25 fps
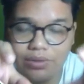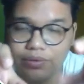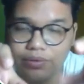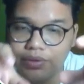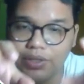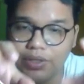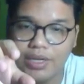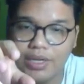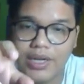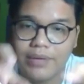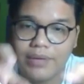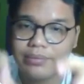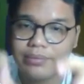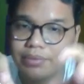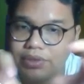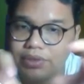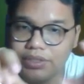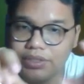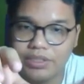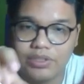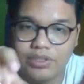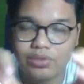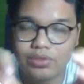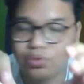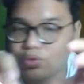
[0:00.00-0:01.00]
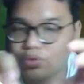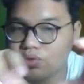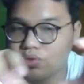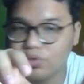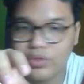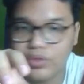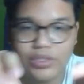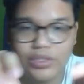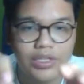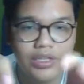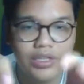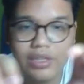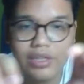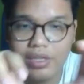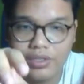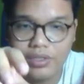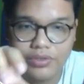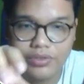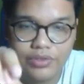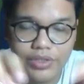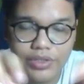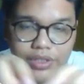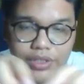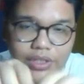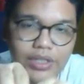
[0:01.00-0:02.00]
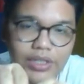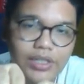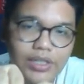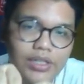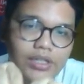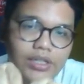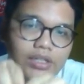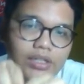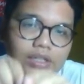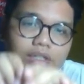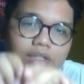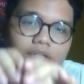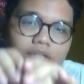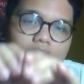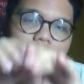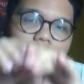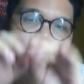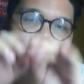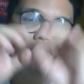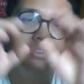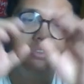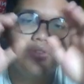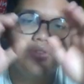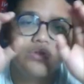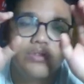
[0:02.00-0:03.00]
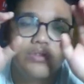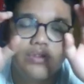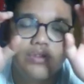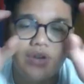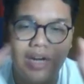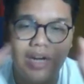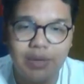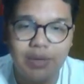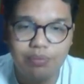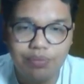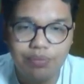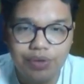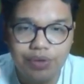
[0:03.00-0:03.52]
of the companies and also the industry. So the right